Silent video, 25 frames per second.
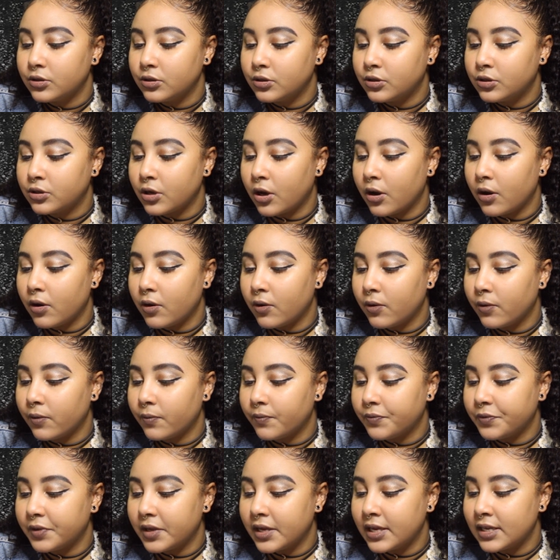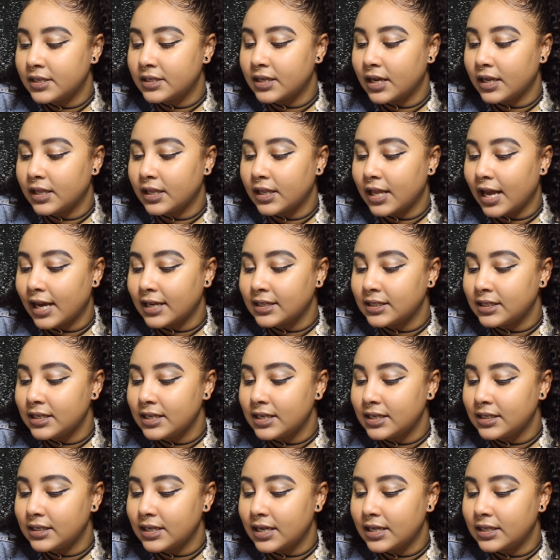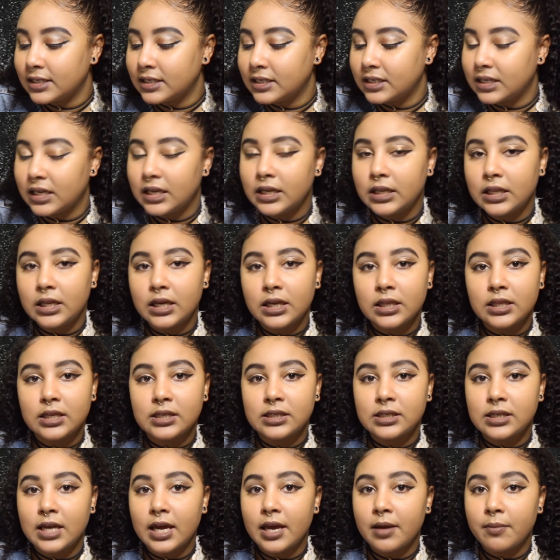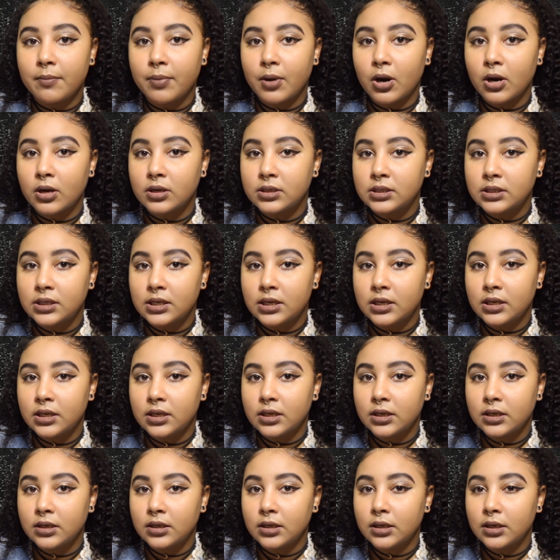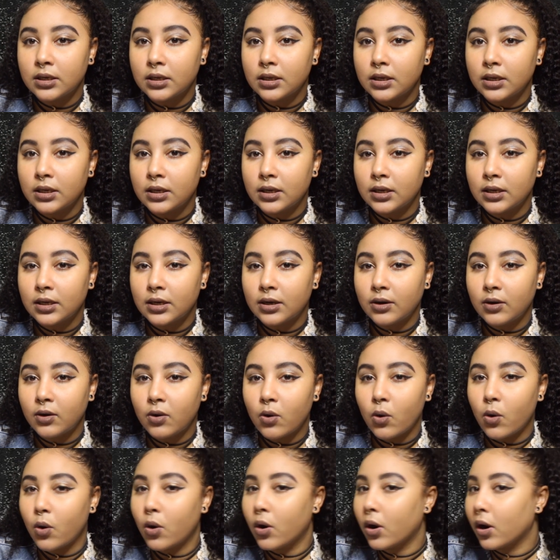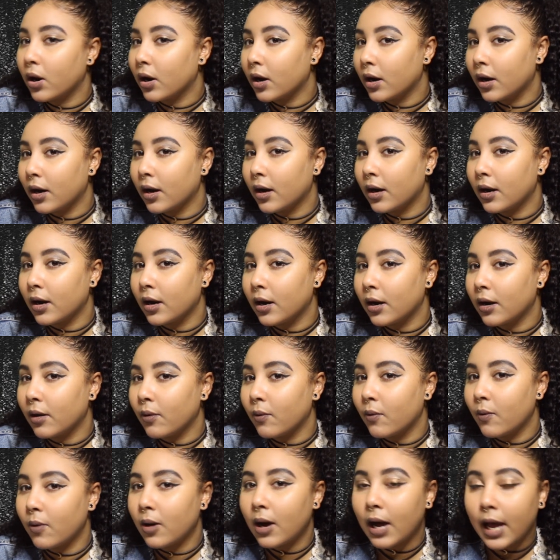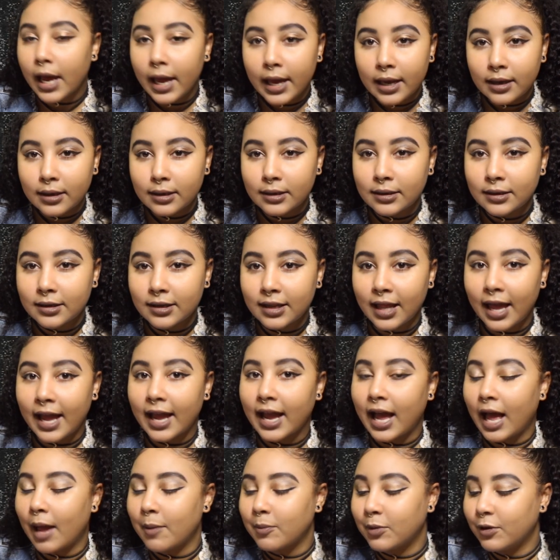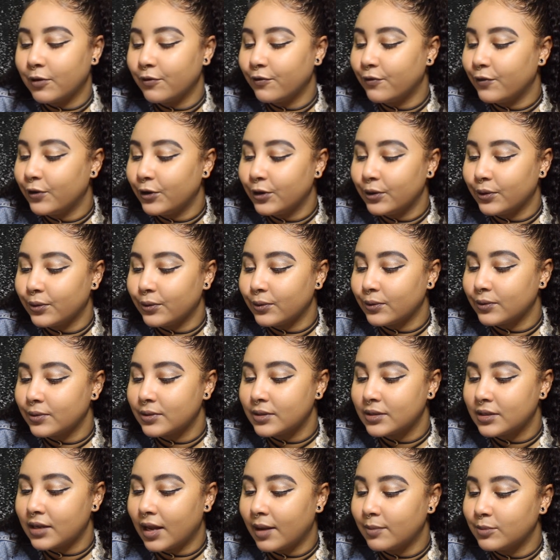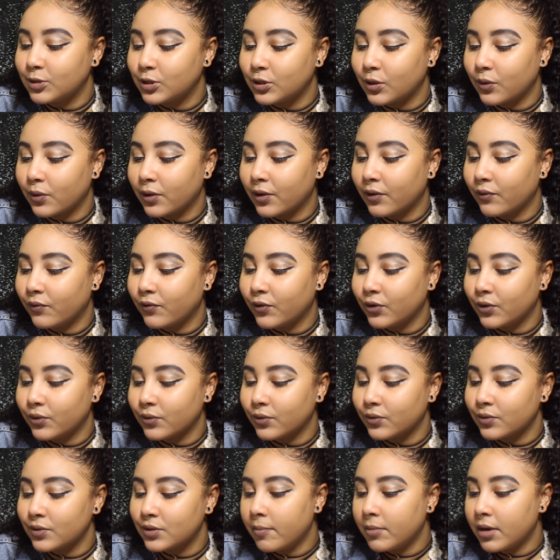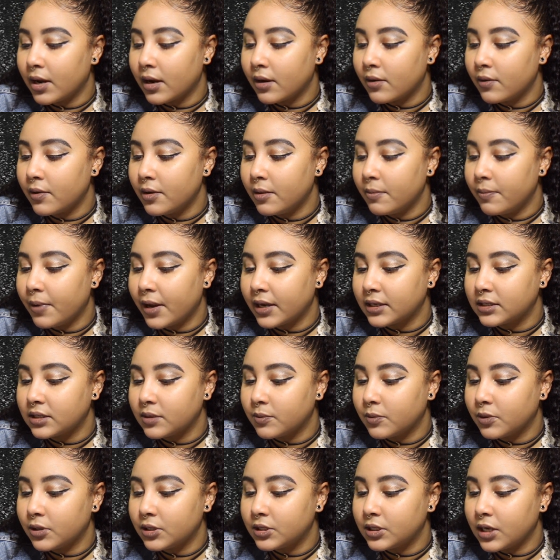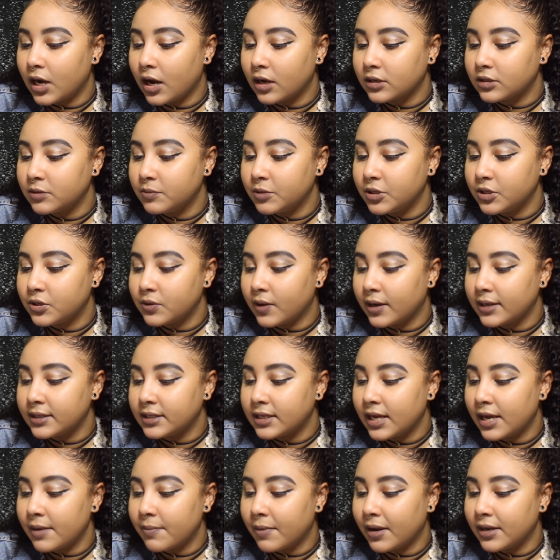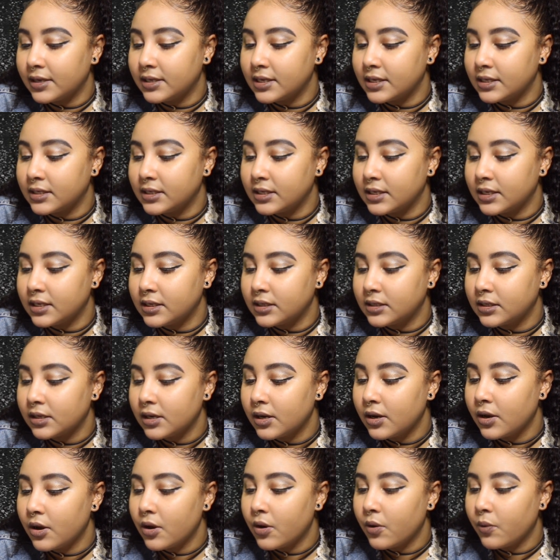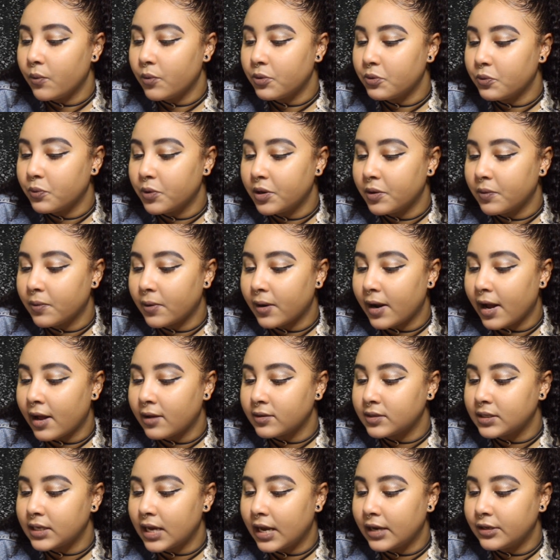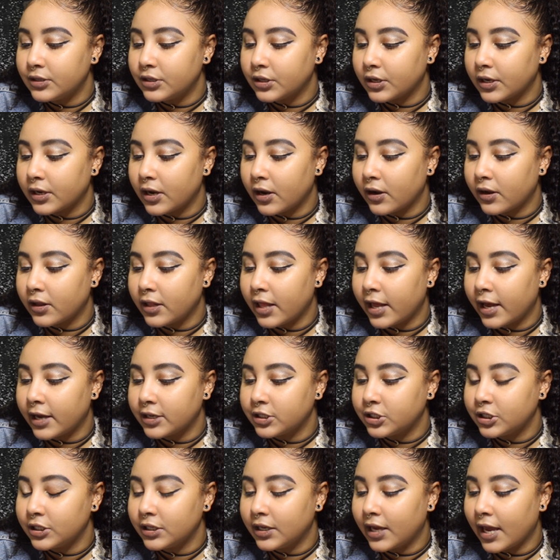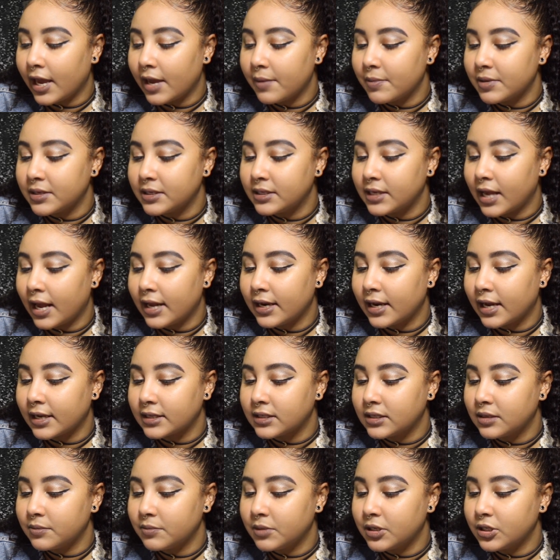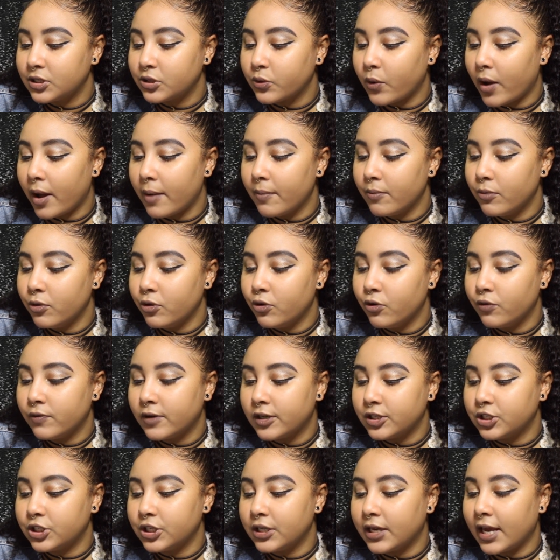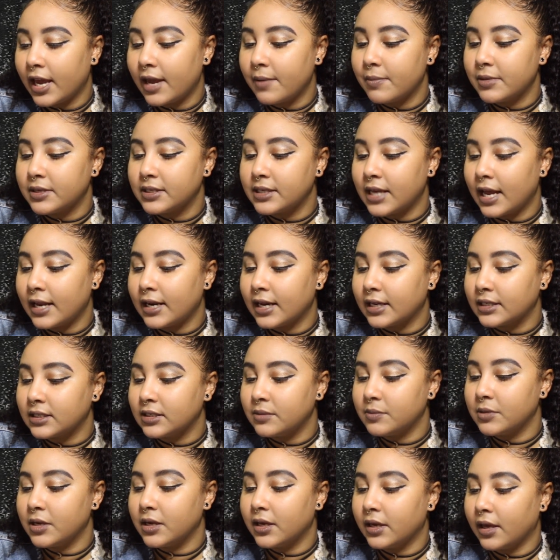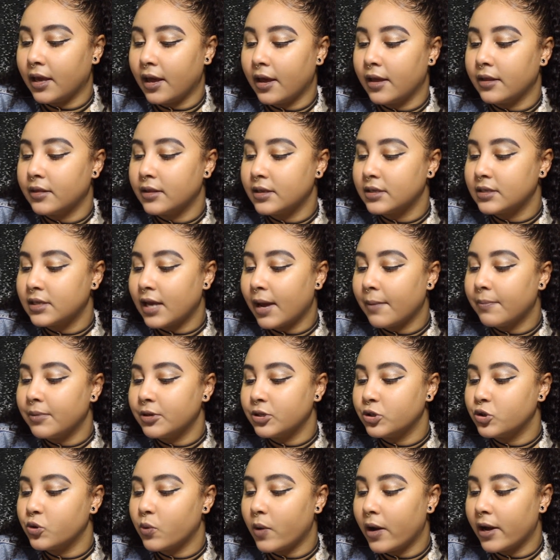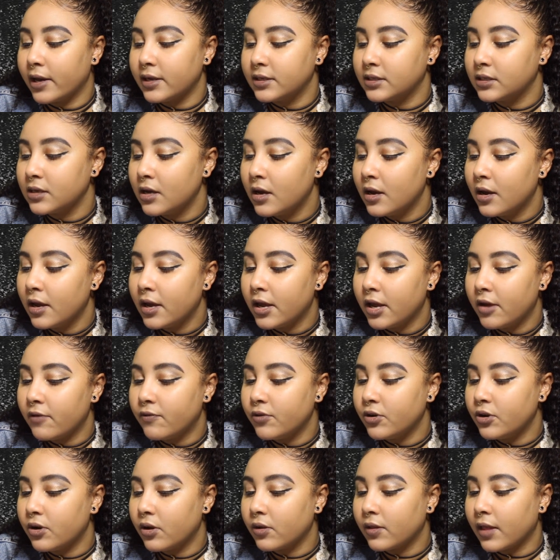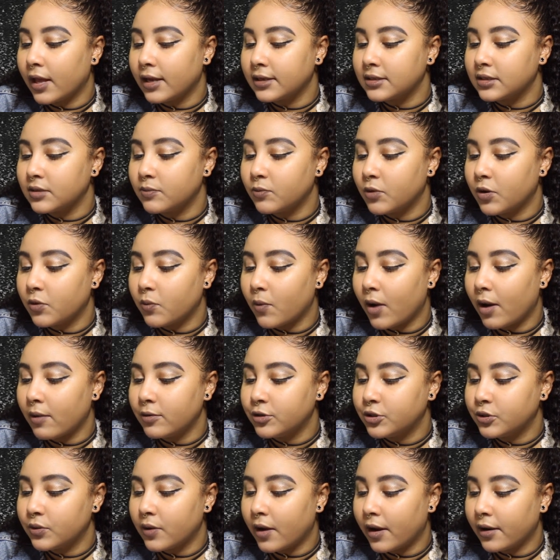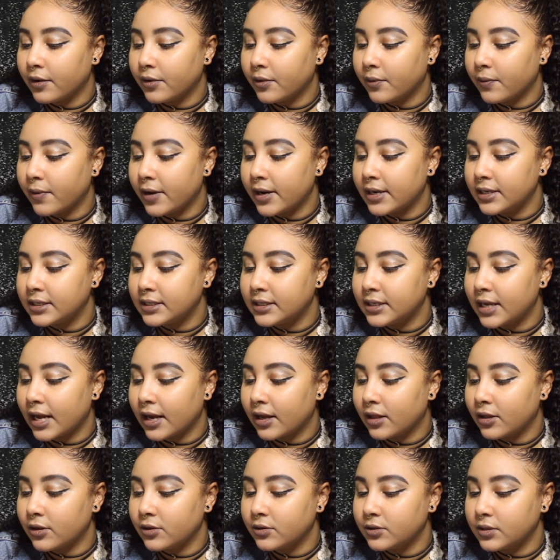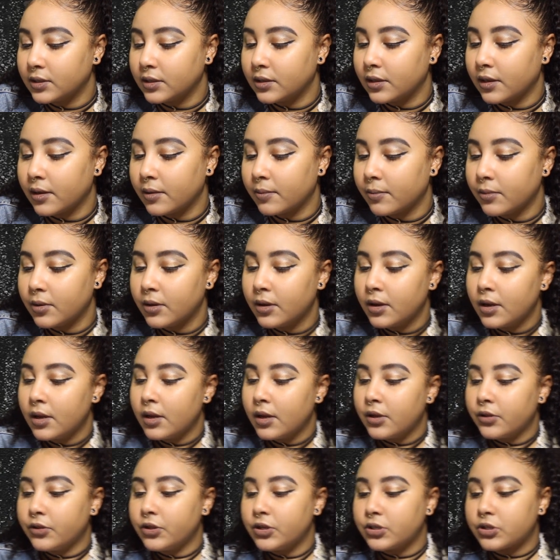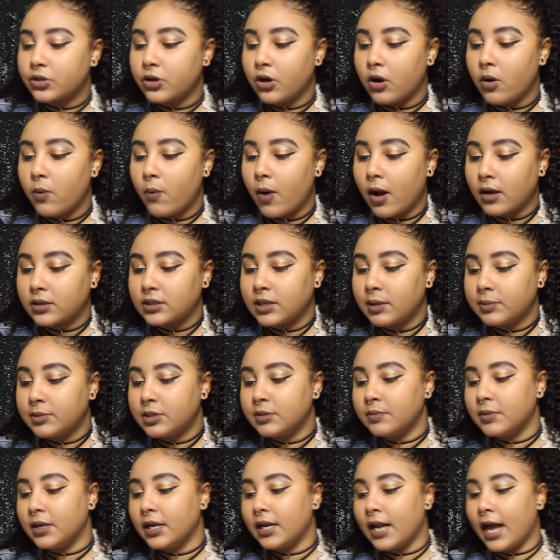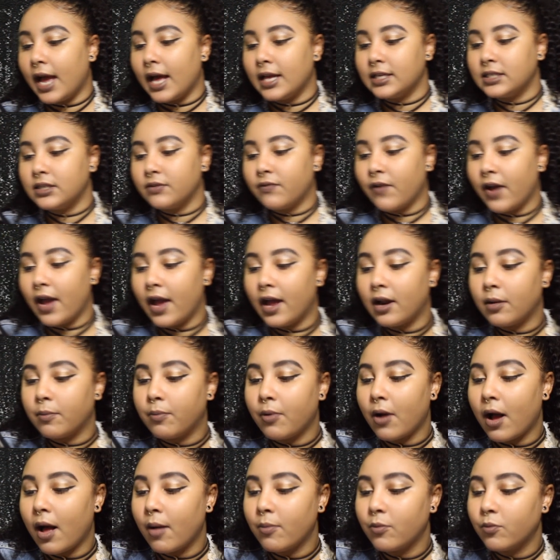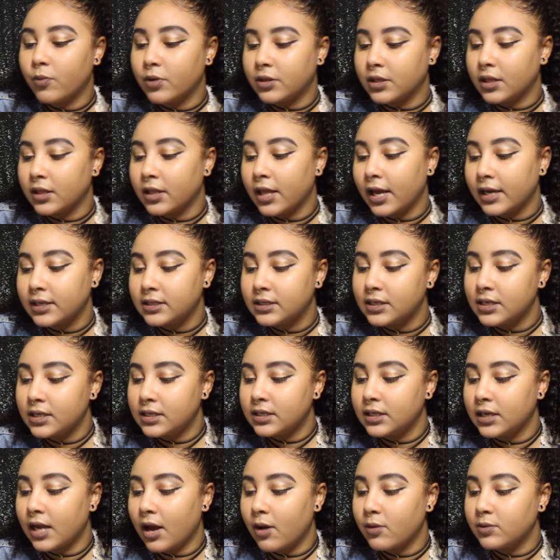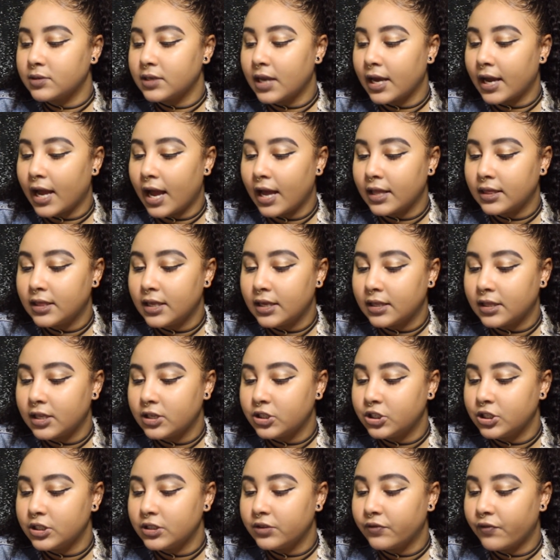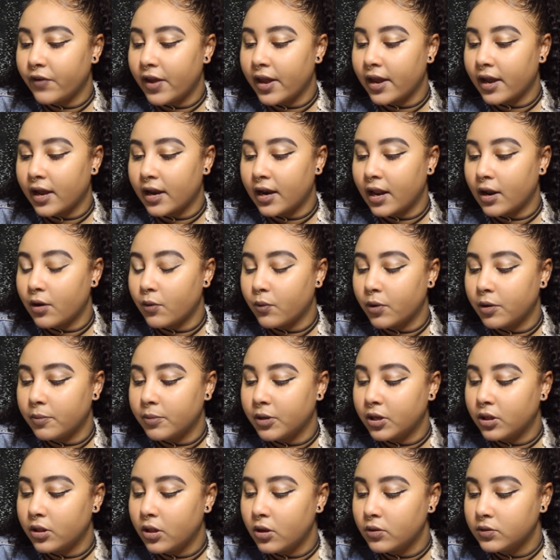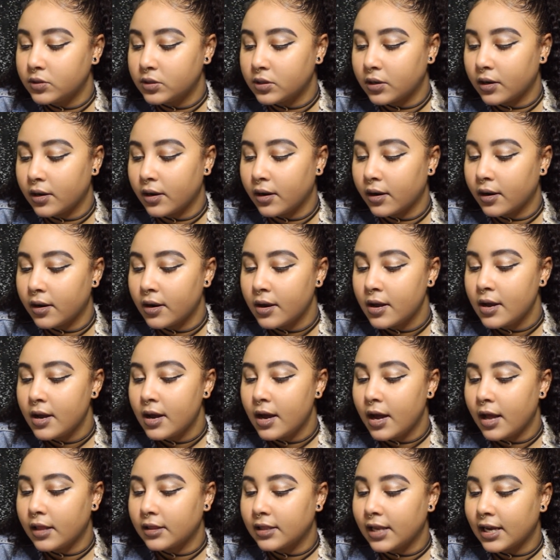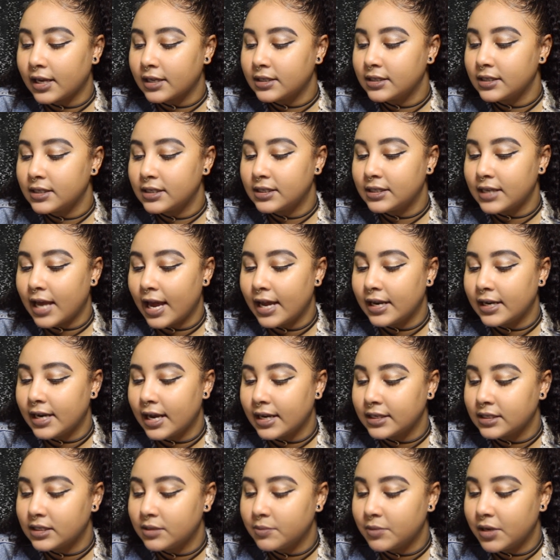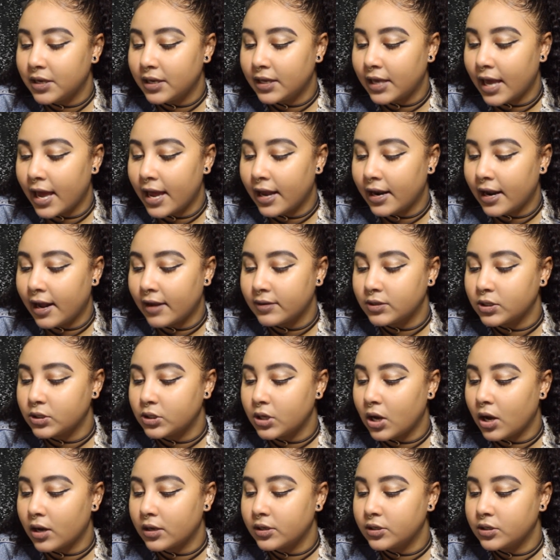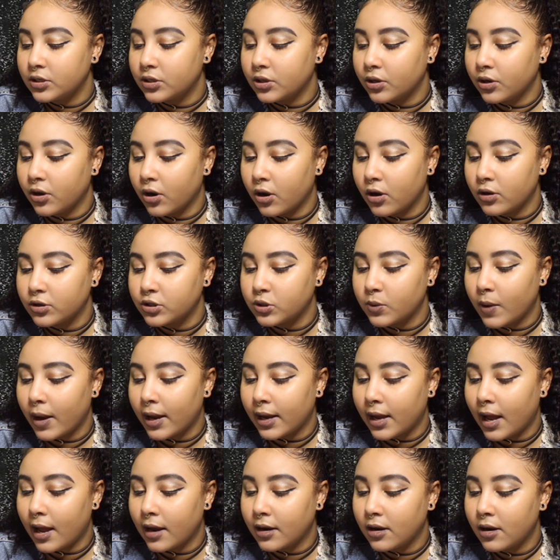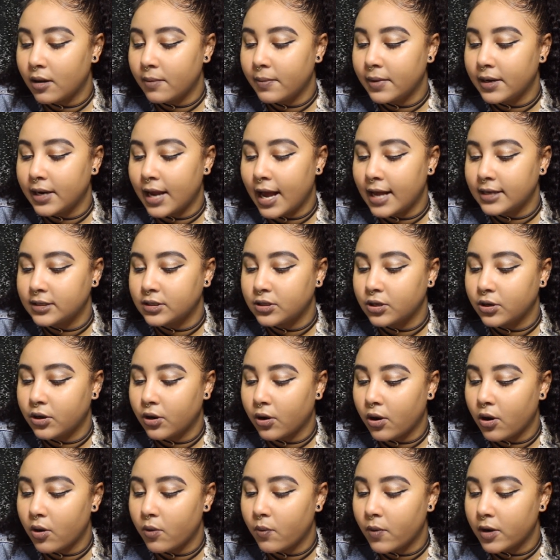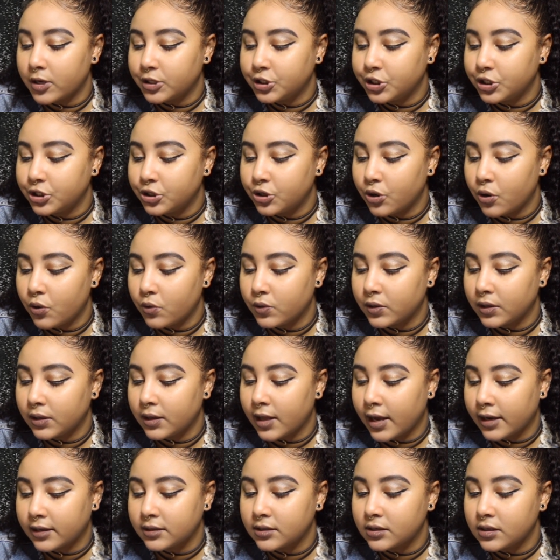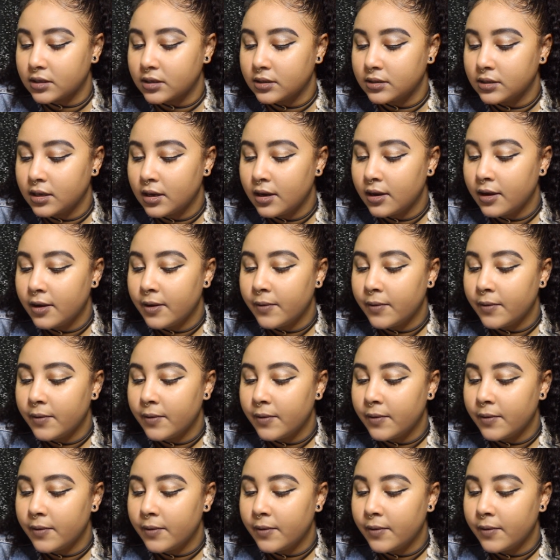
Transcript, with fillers: So is Alexis and Sela the same person or what? Like I'm confused. I'm so confused. I'm not going to beg someone to talk to me so I stay my distance. When we were outside during our class, she came and sat next to me so I moved and she came and sat next to me again. This happened twice. If you don't like someone, why would you out of your way to sit close to them? this girl walked up to me and asked if I had a problem with Alexis and I was like I think that she's fake and I don't want to be close to her Alexis sat next to me again after talking to the girl so I got up and asked the girl what she told Alexis